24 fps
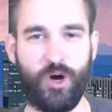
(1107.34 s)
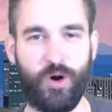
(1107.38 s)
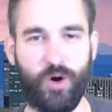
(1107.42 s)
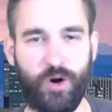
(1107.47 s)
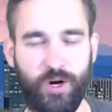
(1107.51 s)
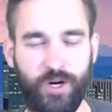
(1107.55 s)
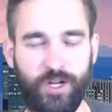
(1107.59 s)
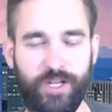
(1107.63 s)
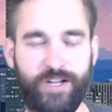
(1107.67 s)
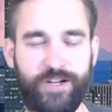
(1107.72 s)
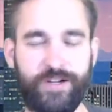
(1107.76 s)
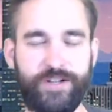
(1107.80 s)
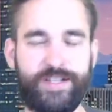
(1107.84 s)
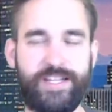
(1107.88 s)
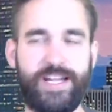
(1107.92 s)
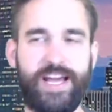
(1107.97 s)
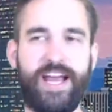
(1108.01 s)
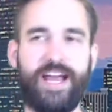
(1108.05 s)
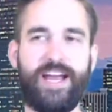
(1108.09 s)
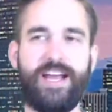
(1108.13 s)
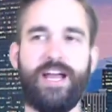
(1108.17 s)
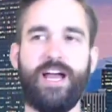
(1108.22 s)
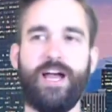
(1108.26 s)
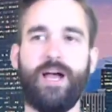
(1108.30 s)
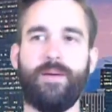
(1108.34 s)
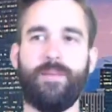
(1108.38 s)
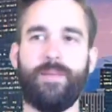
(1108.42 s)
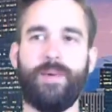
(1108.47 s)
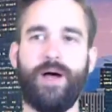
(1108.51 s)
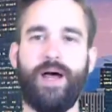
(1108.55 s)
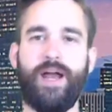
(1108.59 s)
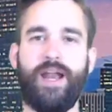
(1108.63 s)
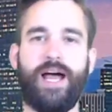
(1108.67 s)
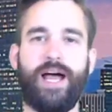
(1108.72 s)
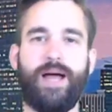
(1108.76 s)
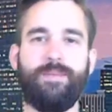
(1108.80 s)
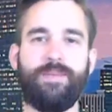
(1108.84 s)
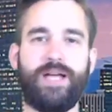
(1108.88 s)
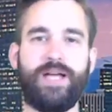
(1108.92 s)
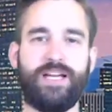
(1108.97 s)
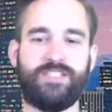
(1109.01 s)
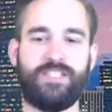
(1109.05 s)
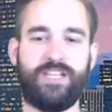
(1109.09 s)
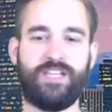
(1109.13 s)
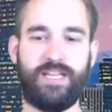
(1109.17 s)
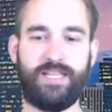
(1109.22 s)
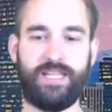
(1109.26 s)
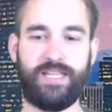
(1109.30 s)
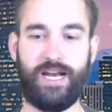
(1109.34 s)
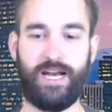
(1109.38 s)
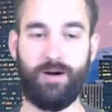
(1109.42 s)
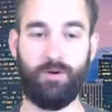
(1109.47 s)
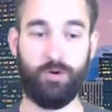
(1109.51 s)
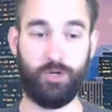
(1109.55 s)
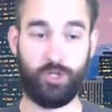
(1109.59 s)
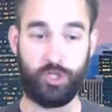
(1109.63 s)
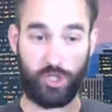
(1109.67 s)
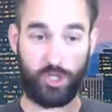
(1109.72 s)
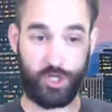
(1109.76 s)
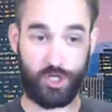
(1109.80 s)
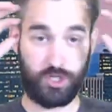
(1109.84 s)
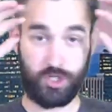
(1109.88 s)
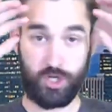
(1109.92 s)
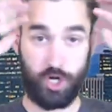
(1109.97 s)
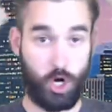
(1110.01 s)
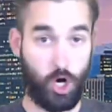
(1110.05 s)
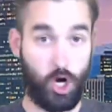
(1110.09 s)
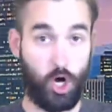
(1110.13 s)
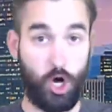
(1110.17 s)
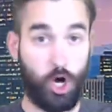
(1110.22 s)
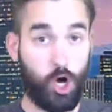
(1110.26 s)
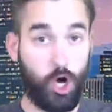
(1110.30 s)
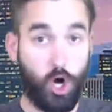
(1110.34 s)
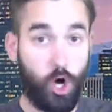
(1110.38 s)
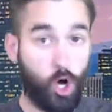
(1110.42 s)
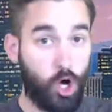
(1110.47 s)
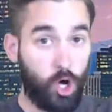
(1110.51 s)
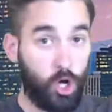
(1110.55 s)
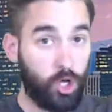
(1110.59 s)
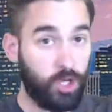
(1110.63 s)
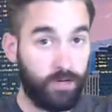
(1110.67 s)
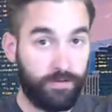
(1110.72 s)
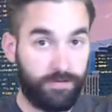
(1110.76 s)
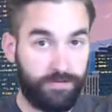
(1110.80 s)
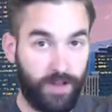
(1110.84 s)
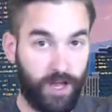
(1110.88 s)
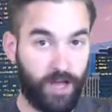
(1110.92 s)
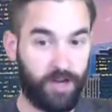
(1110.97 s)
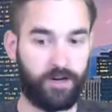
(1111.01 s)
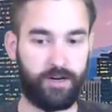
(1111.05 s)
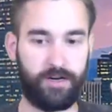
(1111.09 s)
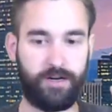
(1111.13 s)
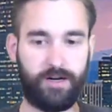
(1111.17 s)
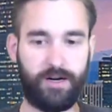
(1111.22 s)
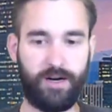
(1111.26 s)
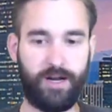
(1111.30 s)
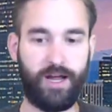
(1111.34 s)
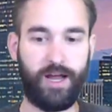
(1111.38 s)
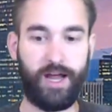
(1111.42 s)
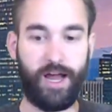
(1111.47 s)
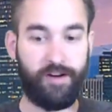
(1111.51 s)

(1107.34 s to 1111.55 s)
show earlier today, but I'm guessing that it was just all the flutter.